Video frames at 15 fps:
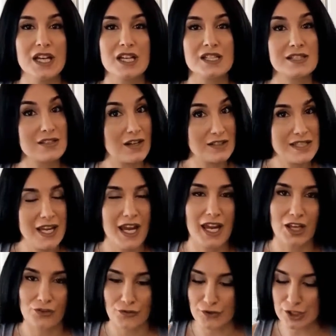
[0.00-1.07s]

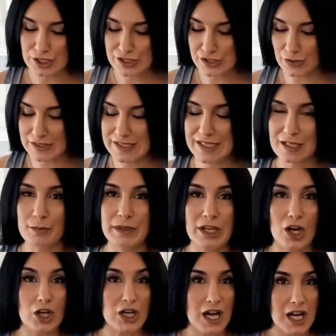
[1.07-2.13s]
sauteing first. So it's gonna be
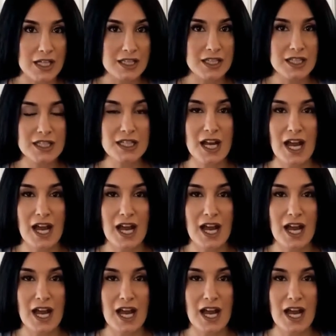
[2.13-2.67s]
our onion.